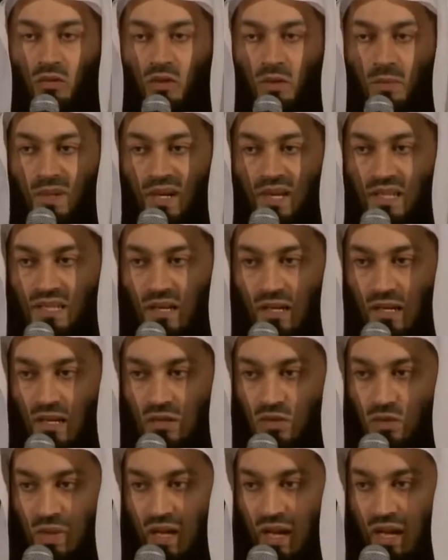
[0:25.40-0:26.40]
We praise Allah
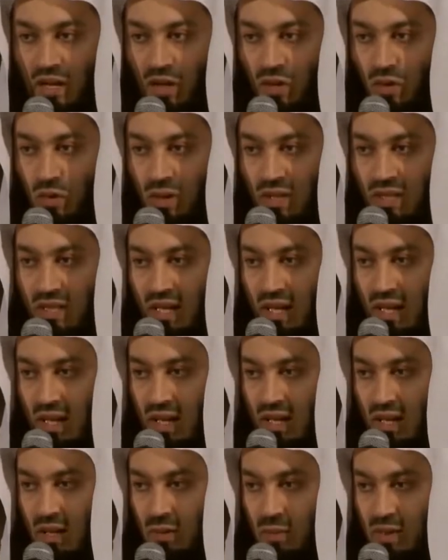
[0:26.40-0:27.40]
subhanahu wa
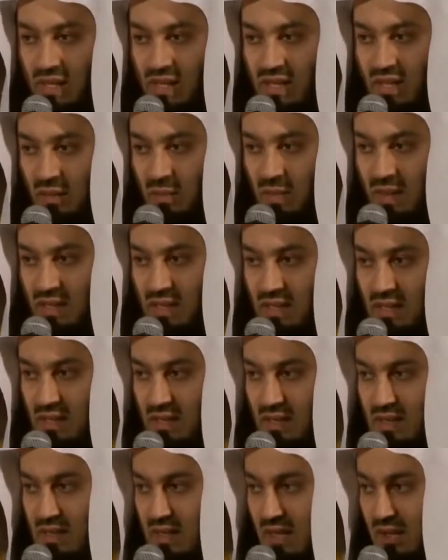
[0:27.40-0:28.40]
ta'ala. We send blessings
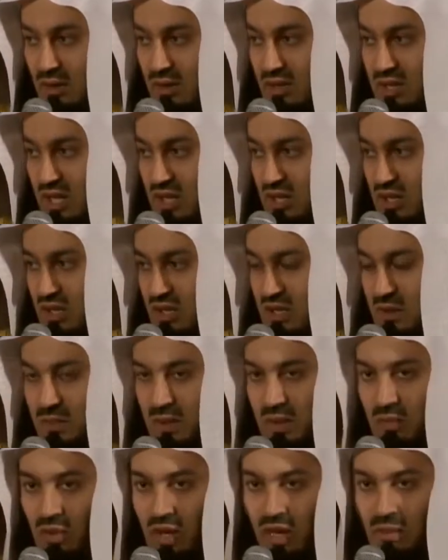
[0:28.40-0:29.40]
and salutations
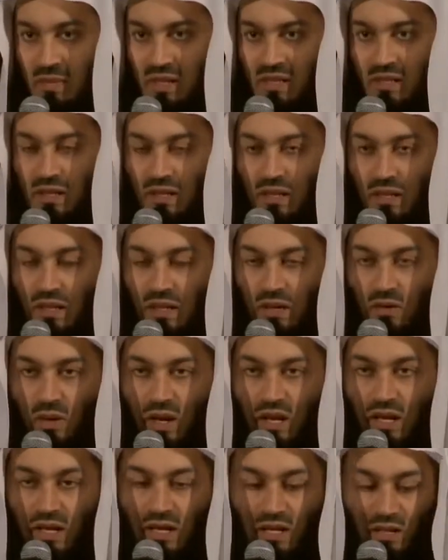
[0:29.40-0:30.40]
upon Muhammad sallallahu
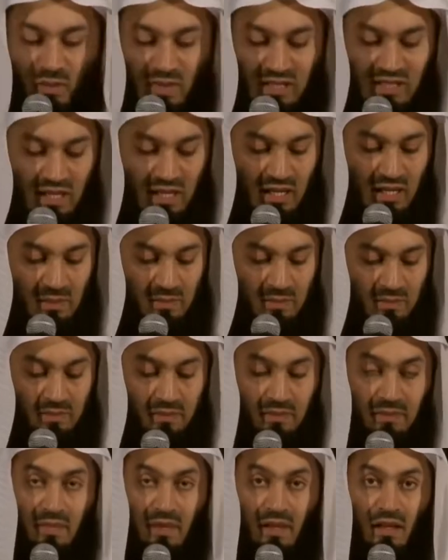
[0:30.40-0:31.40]
alayhi wa sallam.
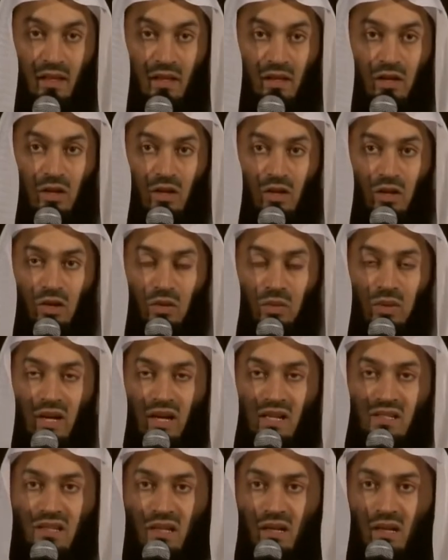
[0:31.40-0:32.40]
We
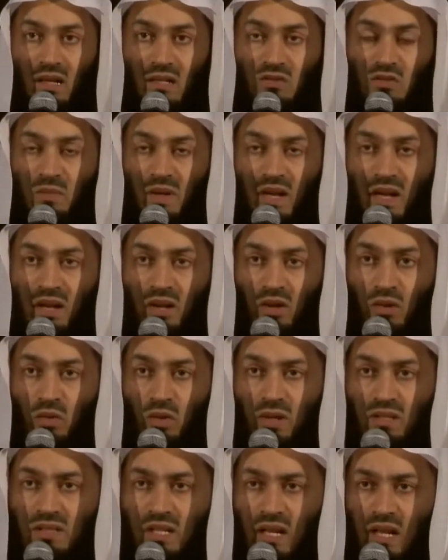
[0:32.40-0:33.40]
ask Allah subhanahu
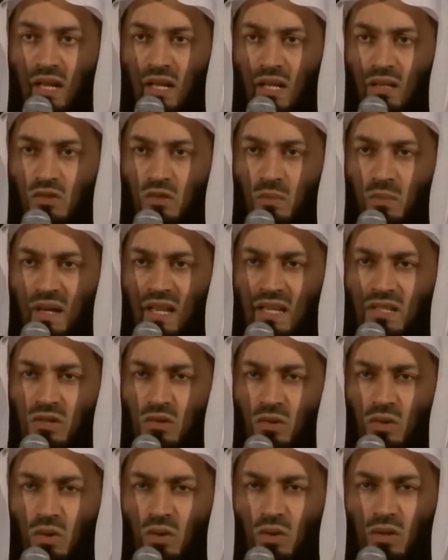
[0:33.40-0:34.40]
wa ta'ala to bless
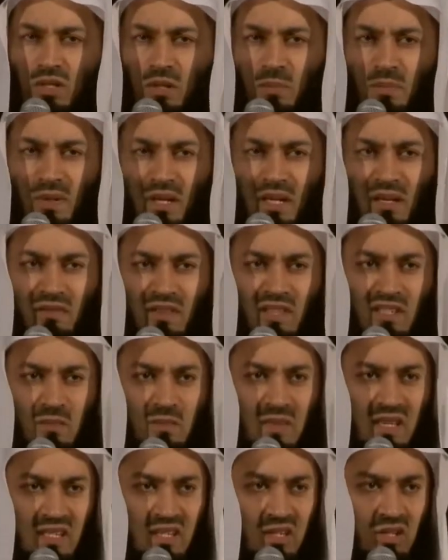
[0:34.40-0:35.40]
all the previous
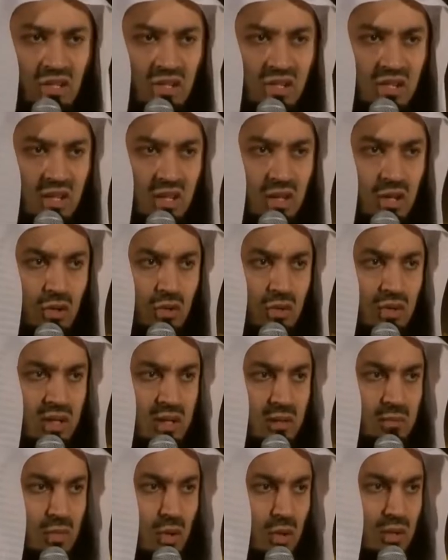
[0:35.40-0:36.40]
messengers,
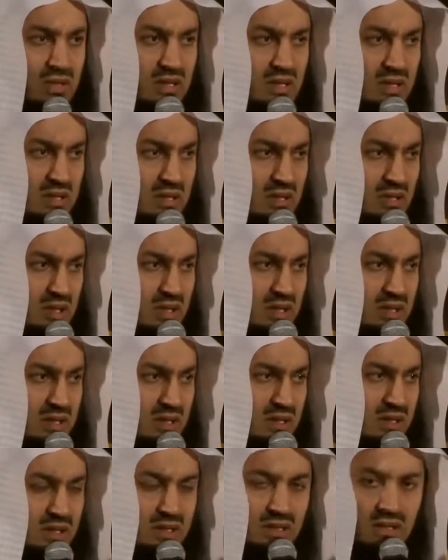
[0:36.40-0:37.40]
including Moses,
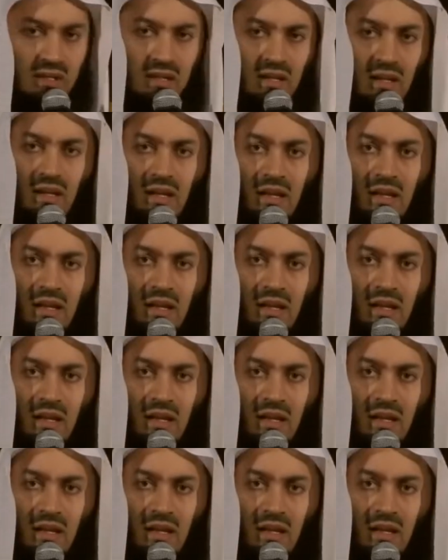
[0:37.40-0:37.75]
Jesus,